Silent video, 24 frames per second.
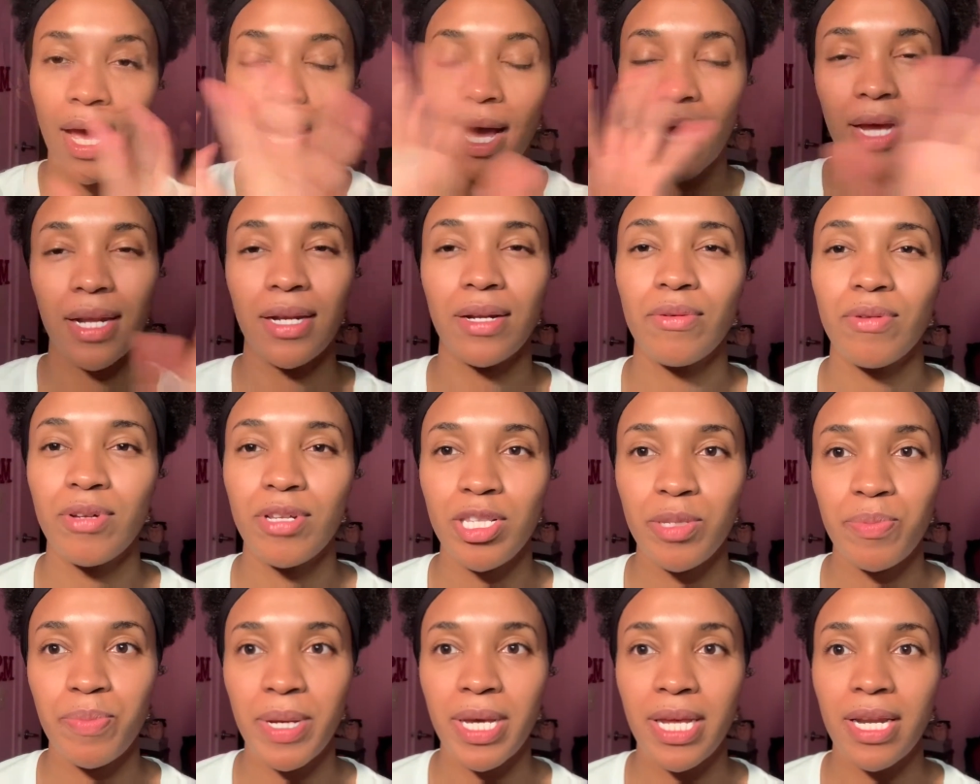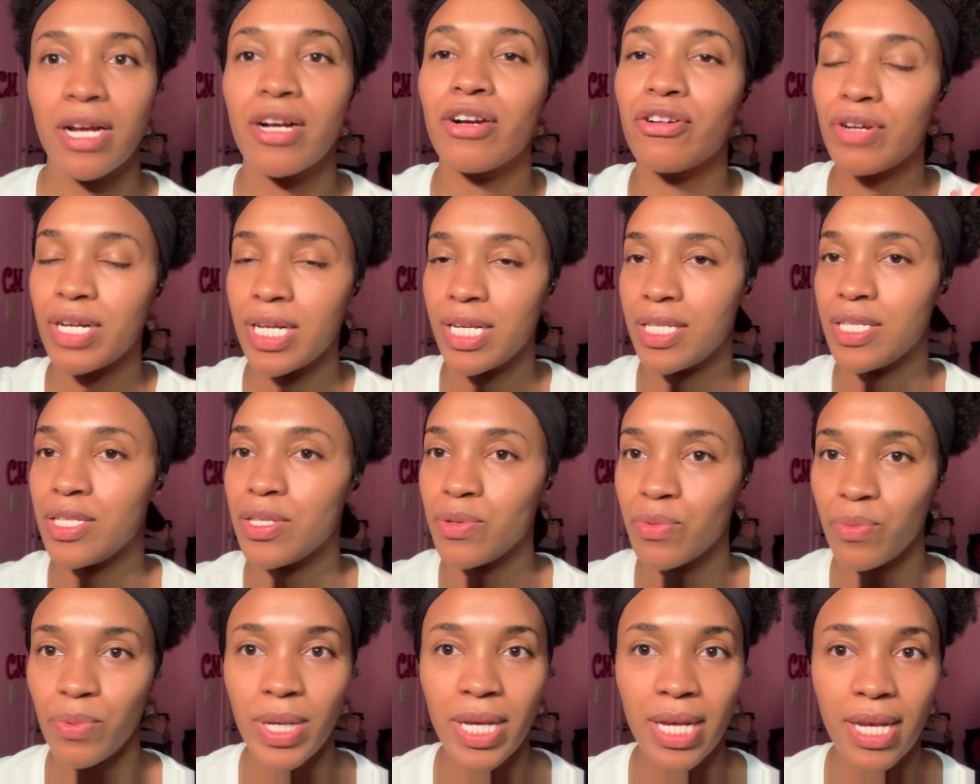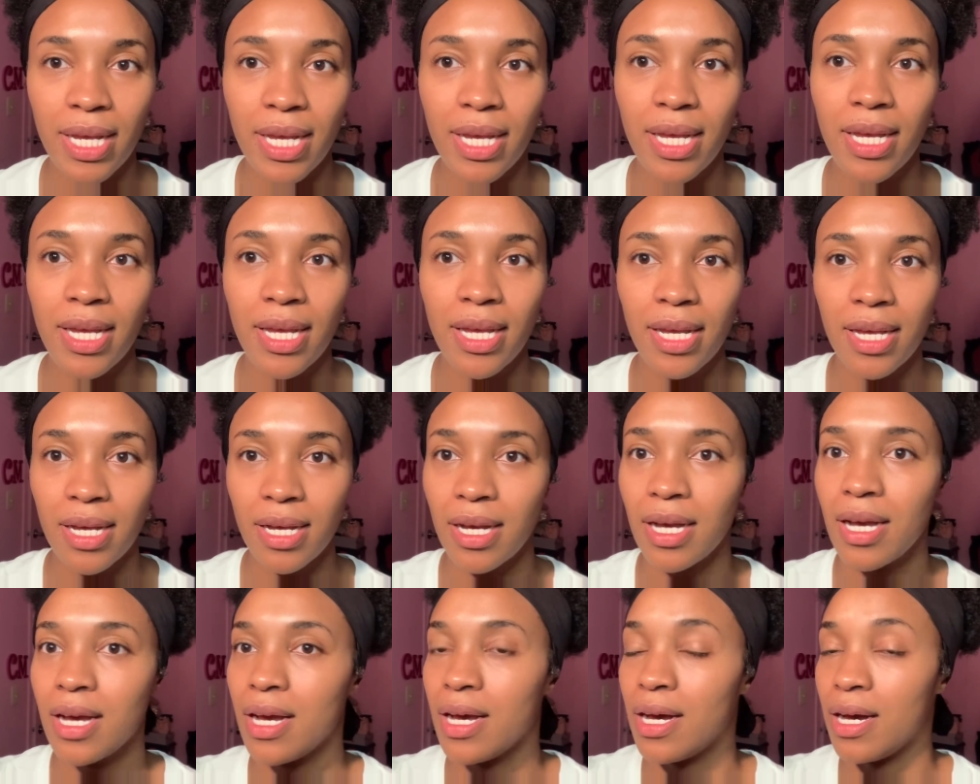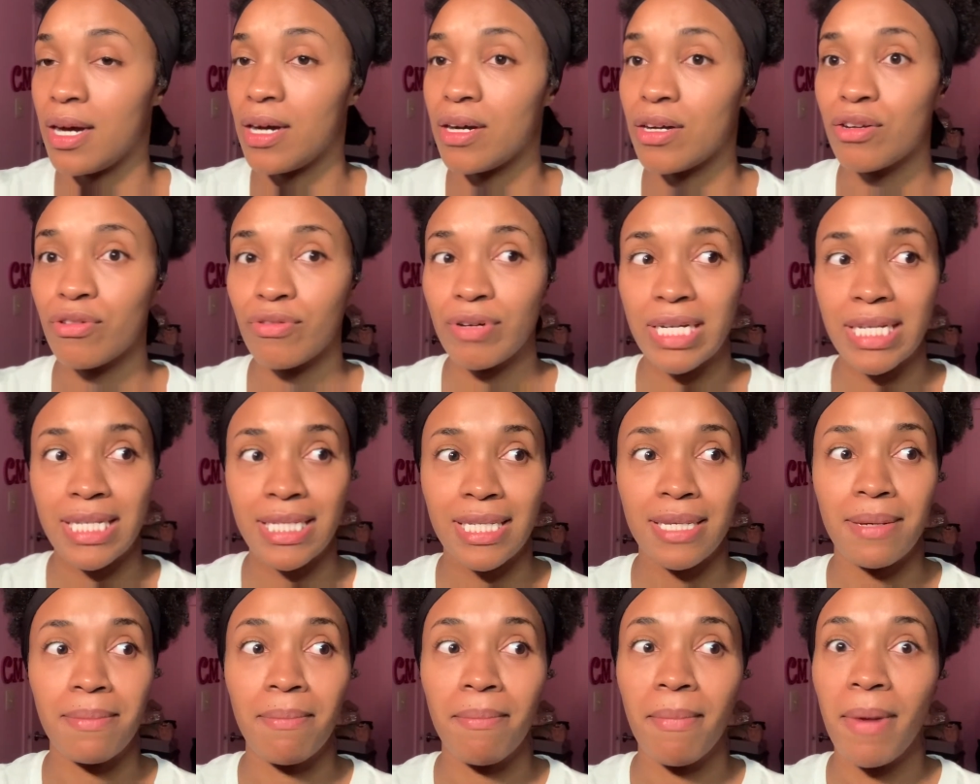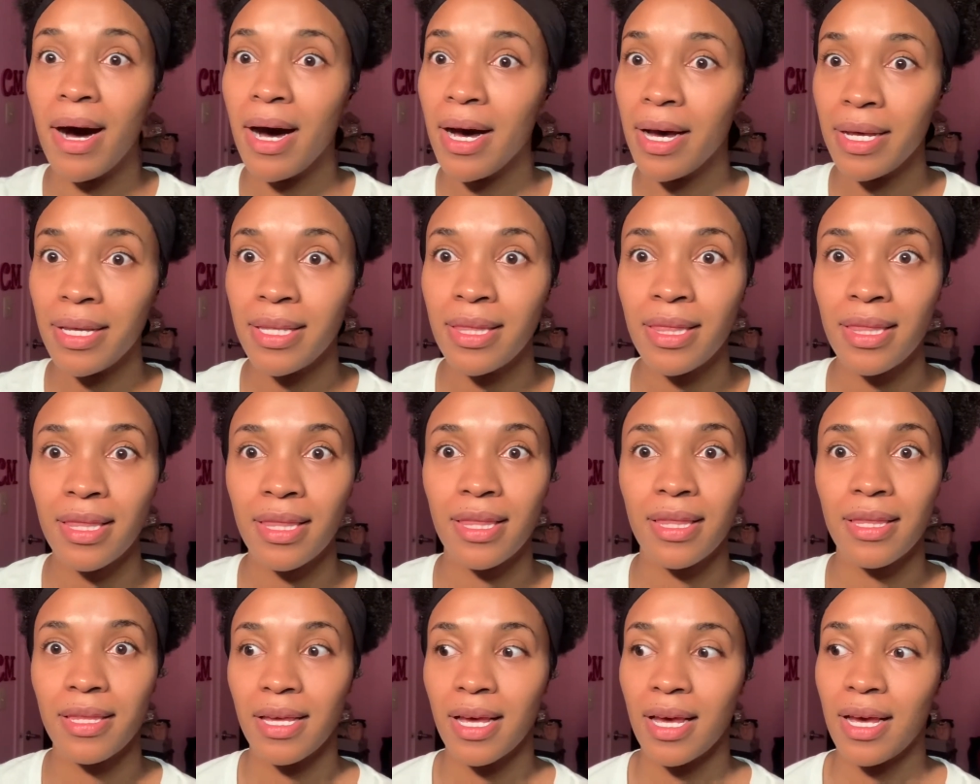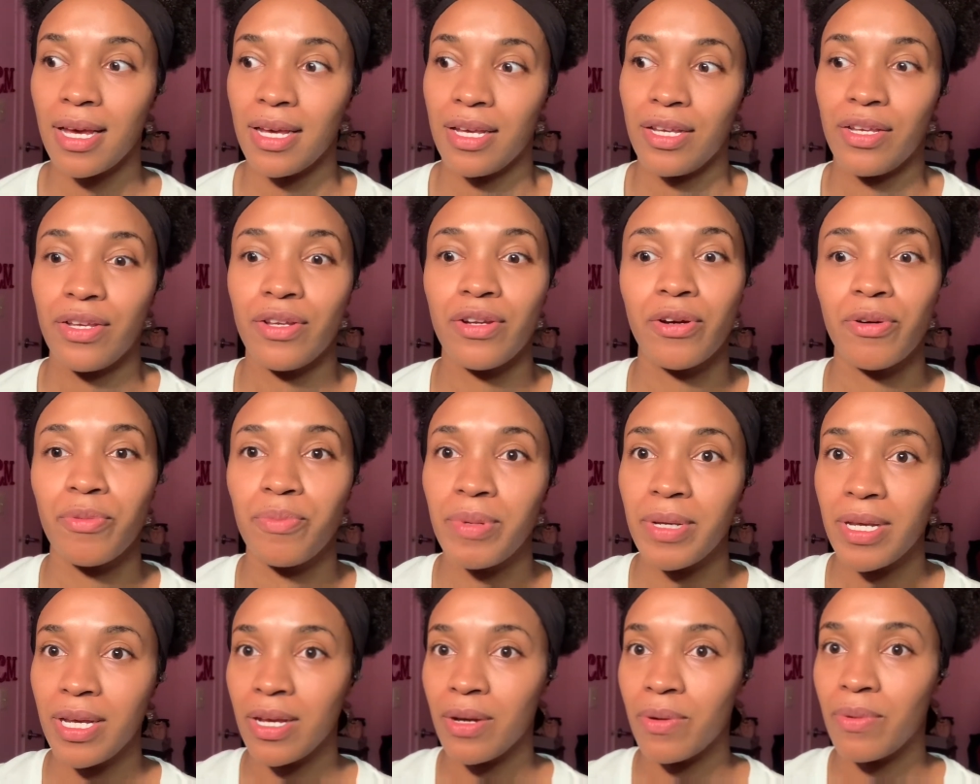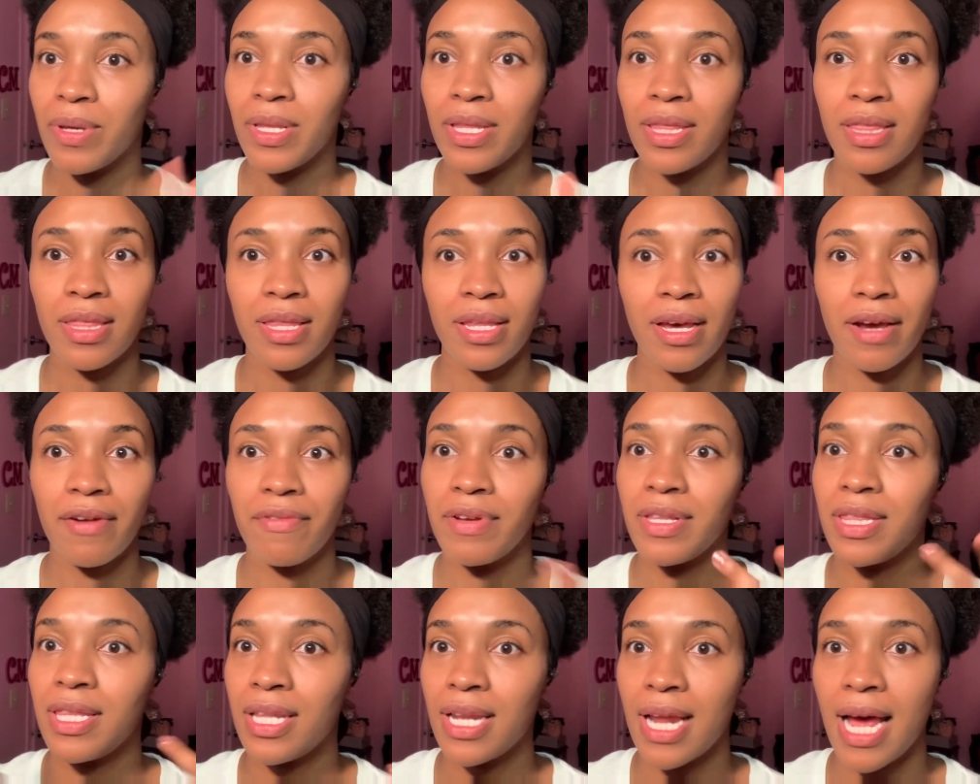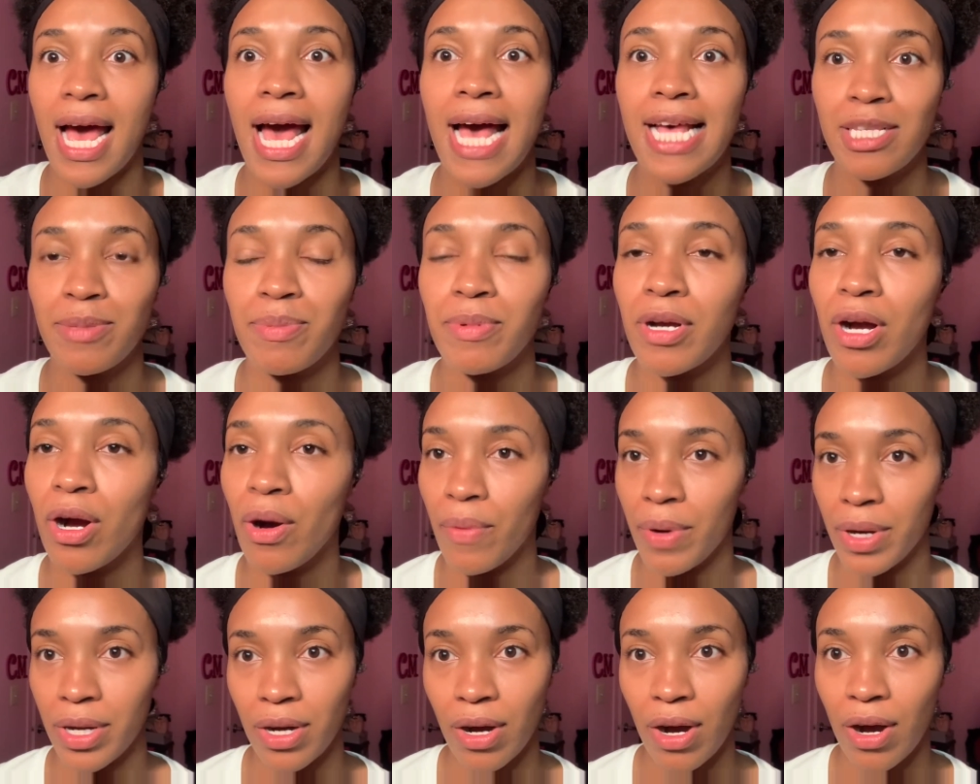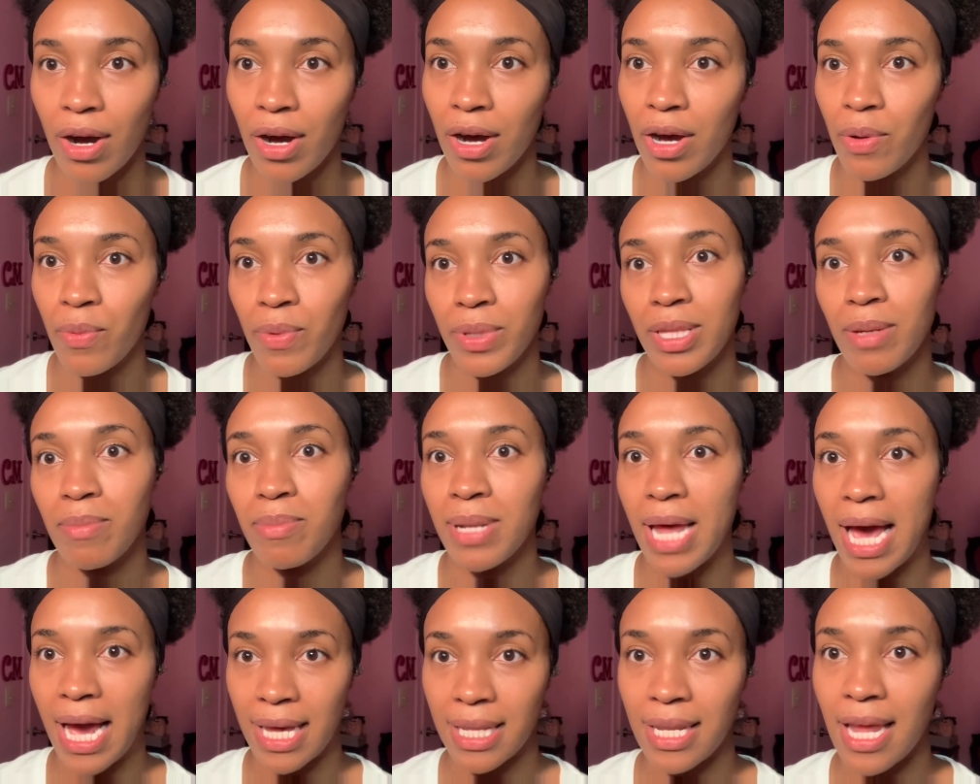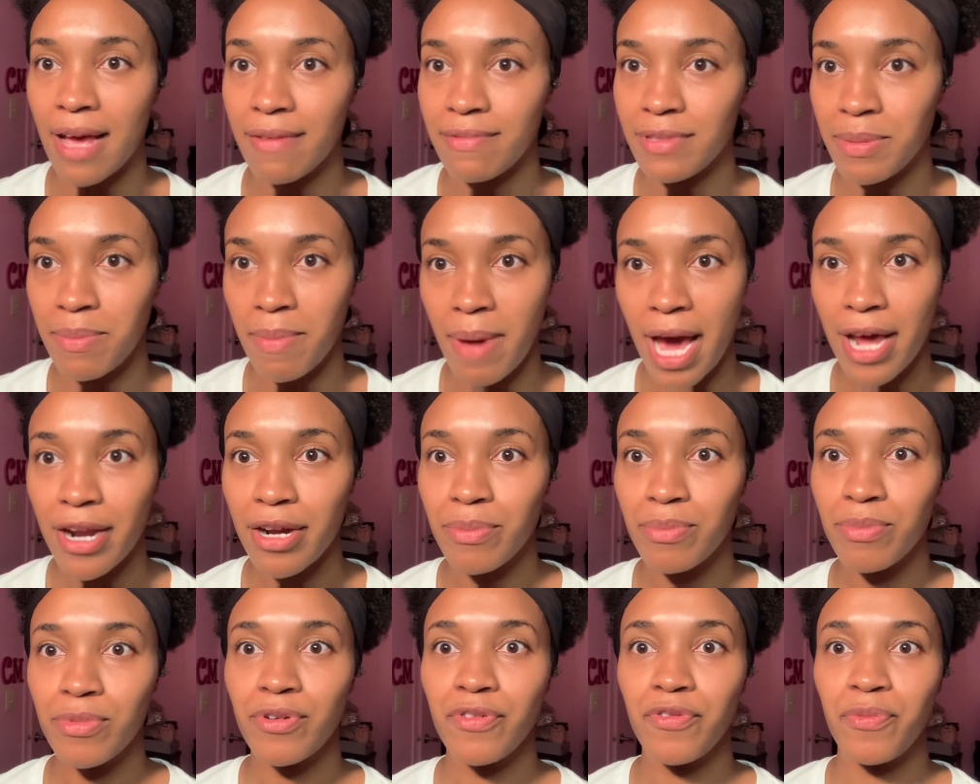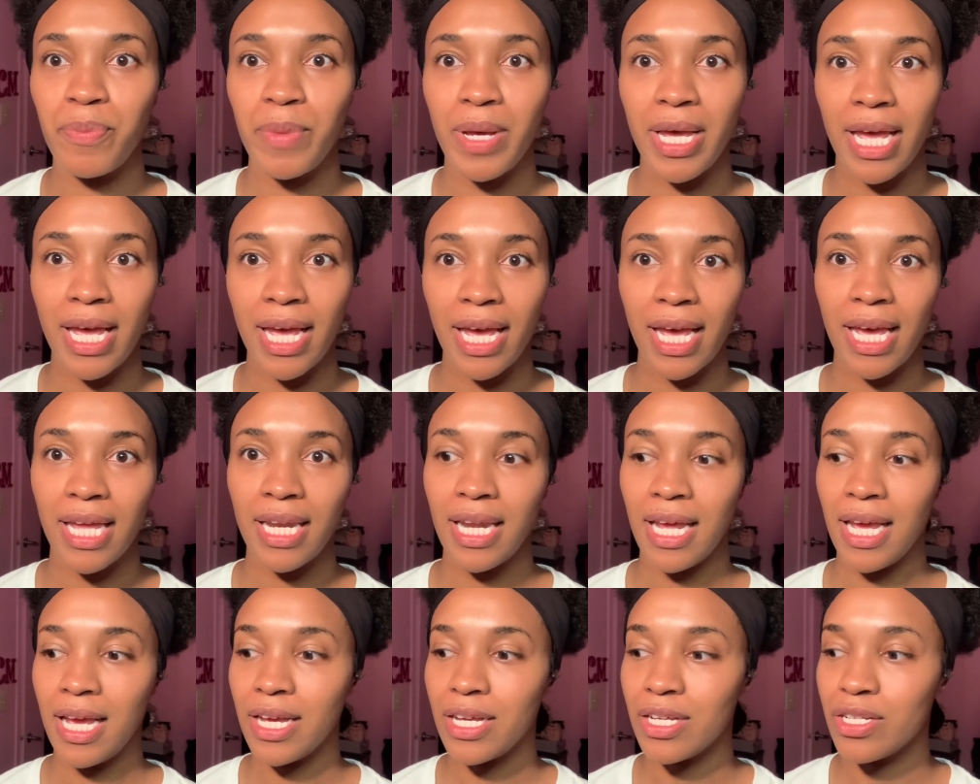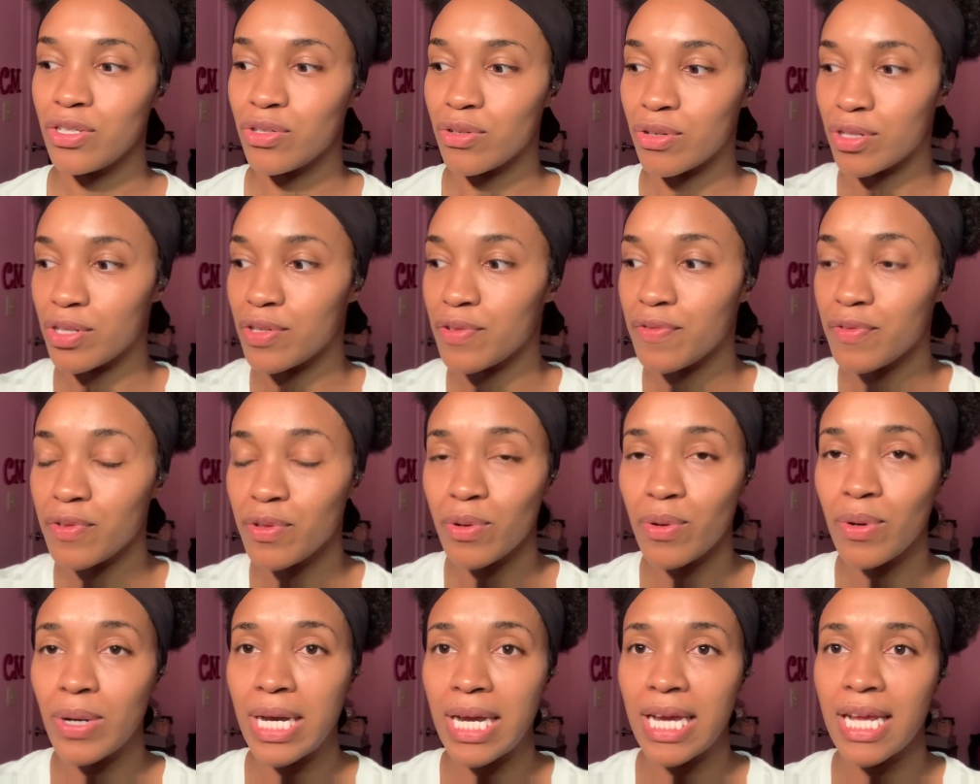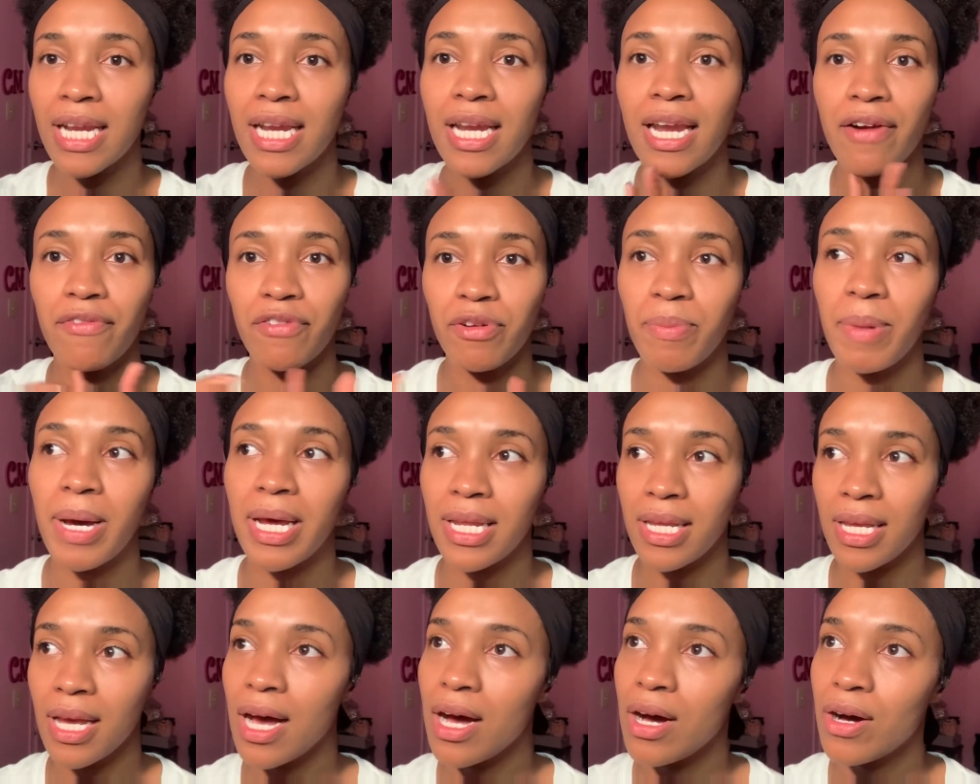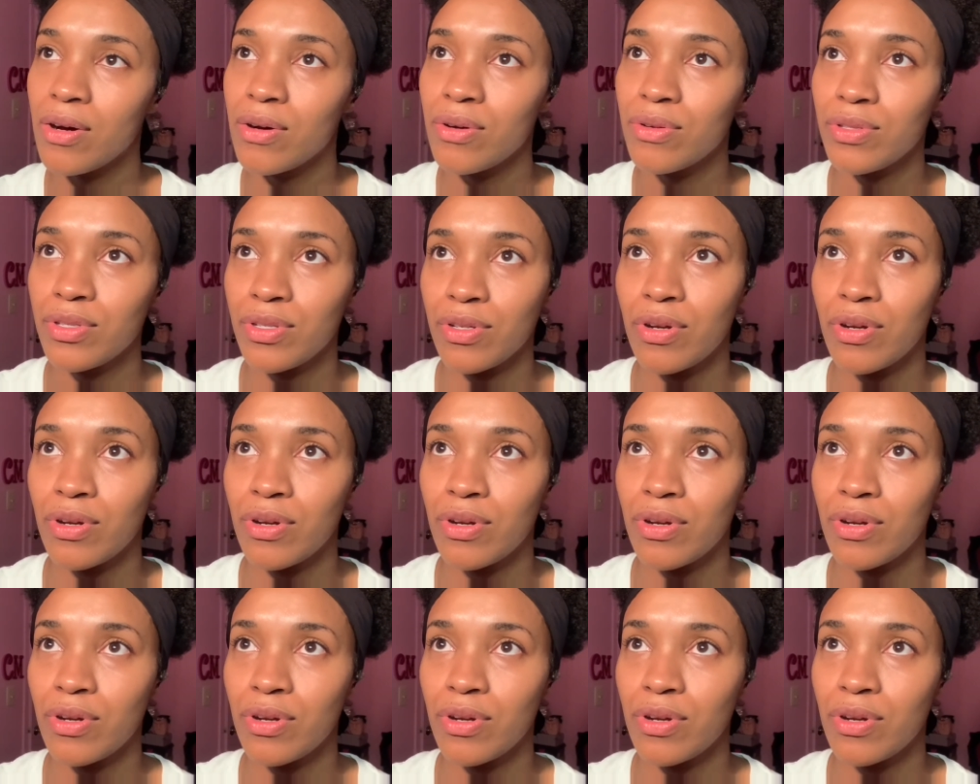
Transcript: I know it's been a crazy week, a crazy month, you know, being with everything that has been going on with the Black Lives Matter movement and George Floyd and everybody else.